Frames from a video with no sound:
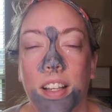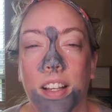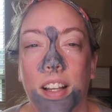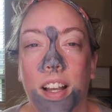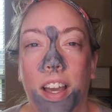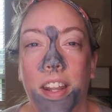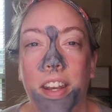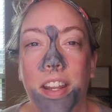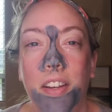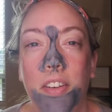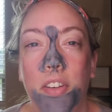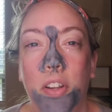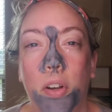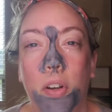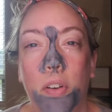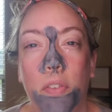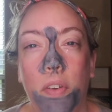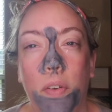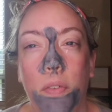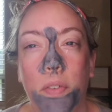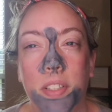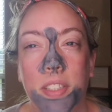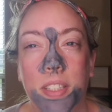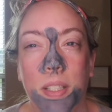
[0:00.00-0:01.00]
didn't know if
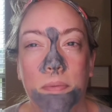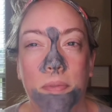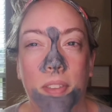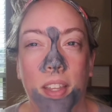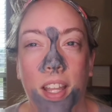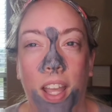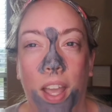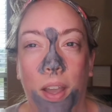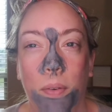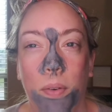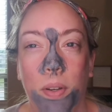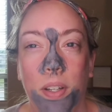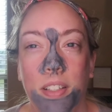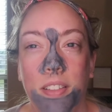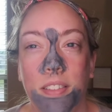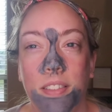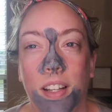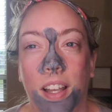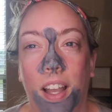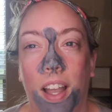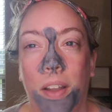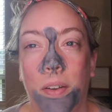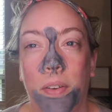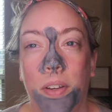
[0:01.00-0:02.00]
it was something I
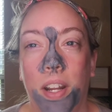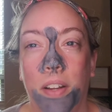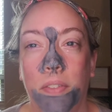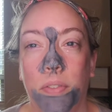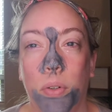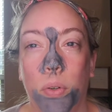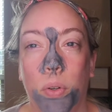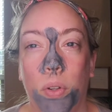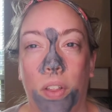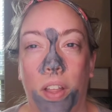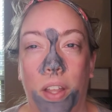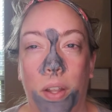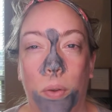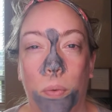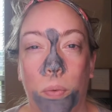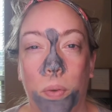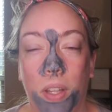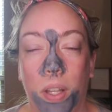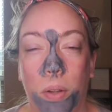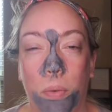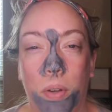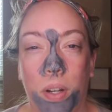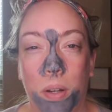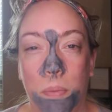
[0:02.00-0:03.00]
would ever like
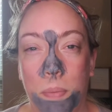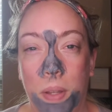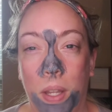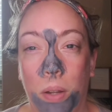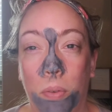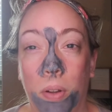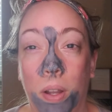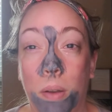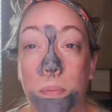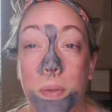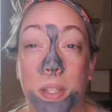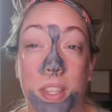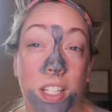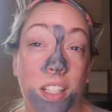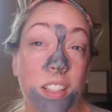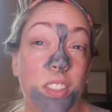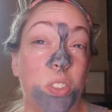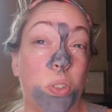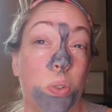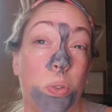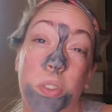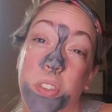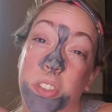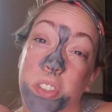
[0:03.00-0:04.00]
really want to be around, but these
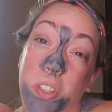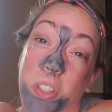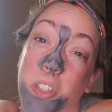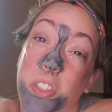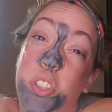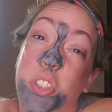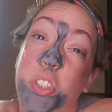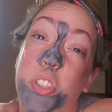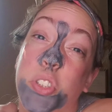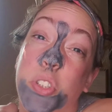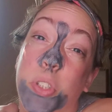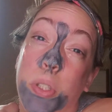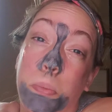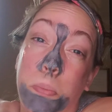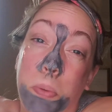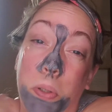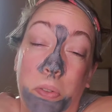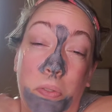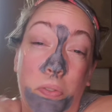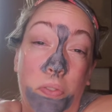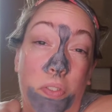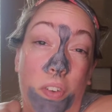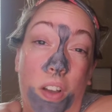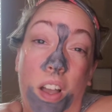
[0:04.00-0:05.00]
girls are
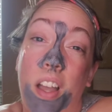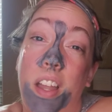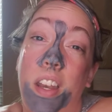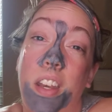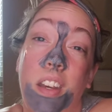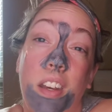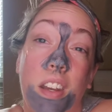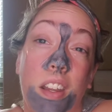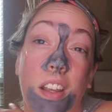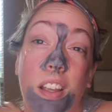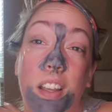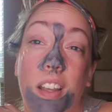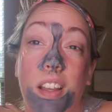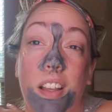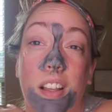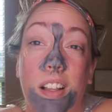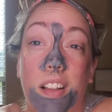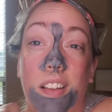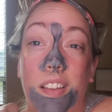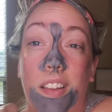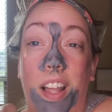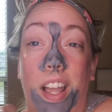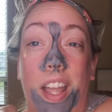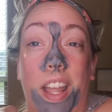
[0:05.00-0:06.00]
super fun.
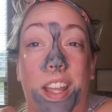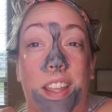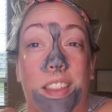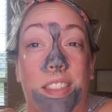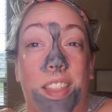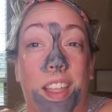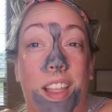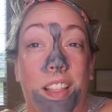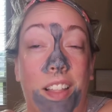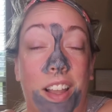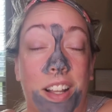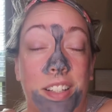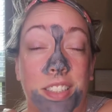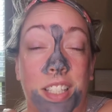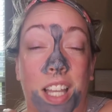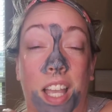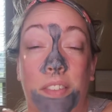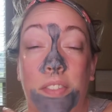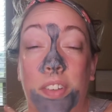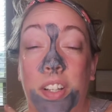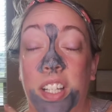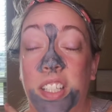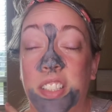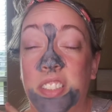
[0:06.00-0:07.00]
Like they like to
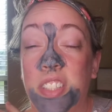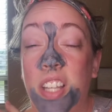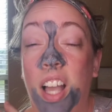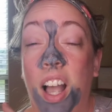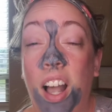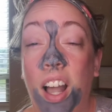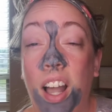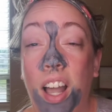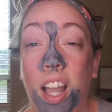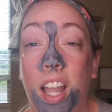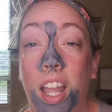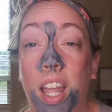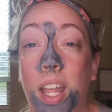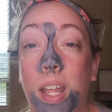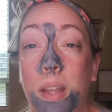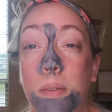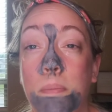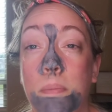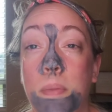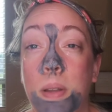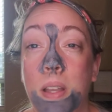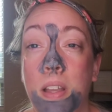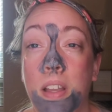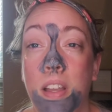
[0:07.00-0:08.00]
have a good
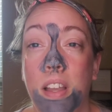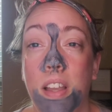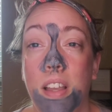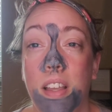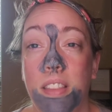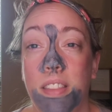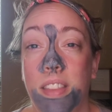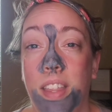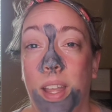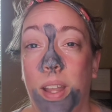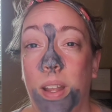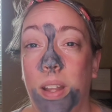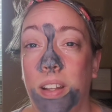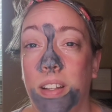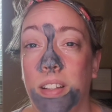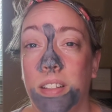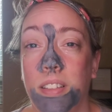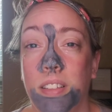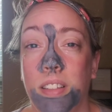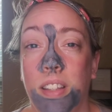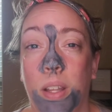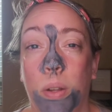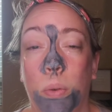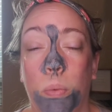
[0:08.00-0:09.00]
time.
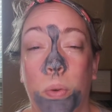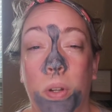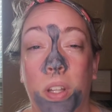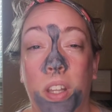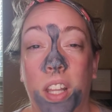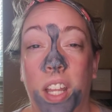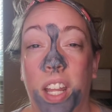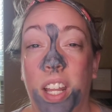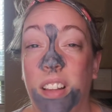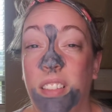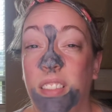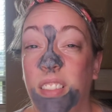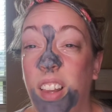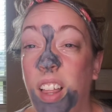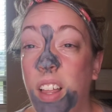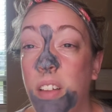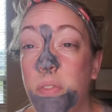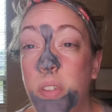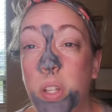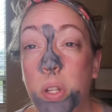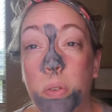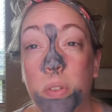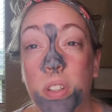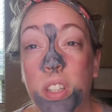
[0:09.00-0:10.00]
They really
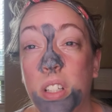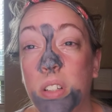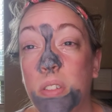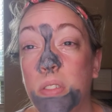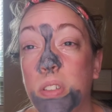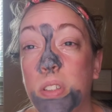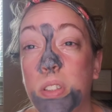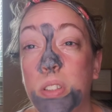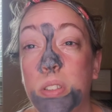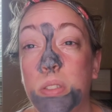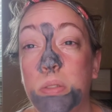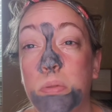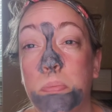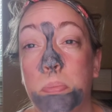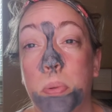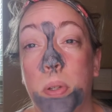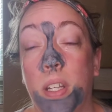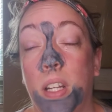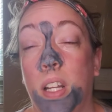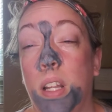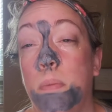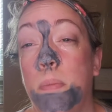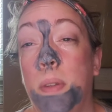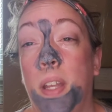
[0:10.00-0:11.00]
love you in the group.
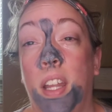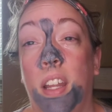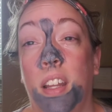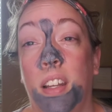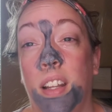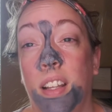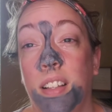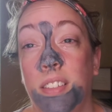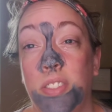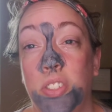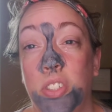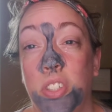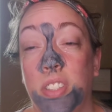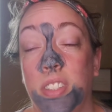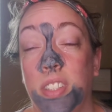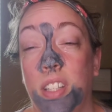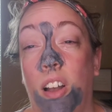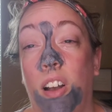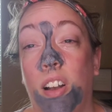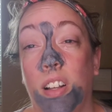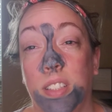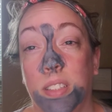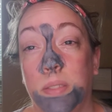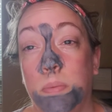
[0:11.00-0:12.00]
And I mean, it's just
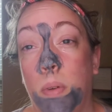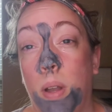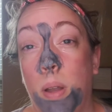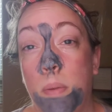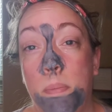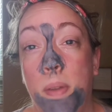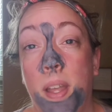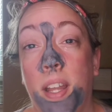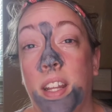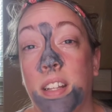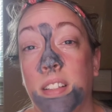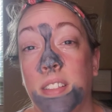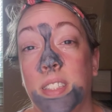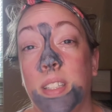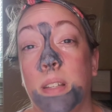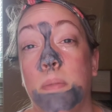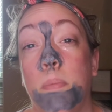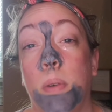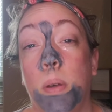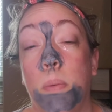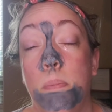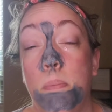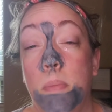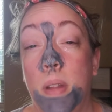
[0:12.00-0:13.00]
awesome. I'm making
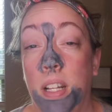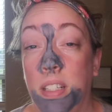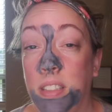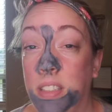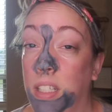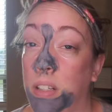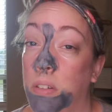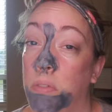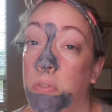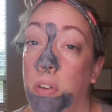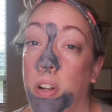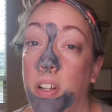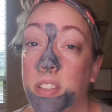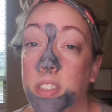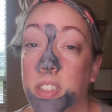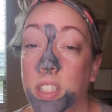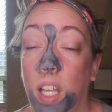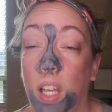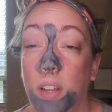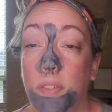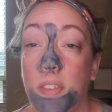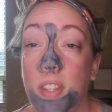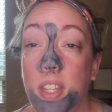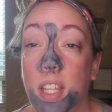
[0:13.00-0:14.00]
some amazing friends
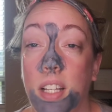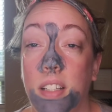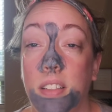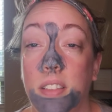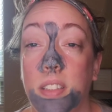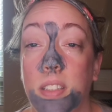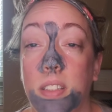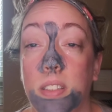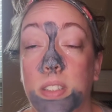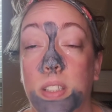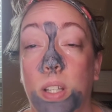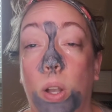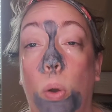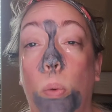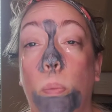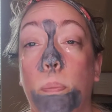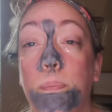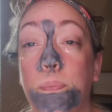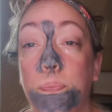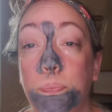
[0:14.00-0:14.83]
off of this. So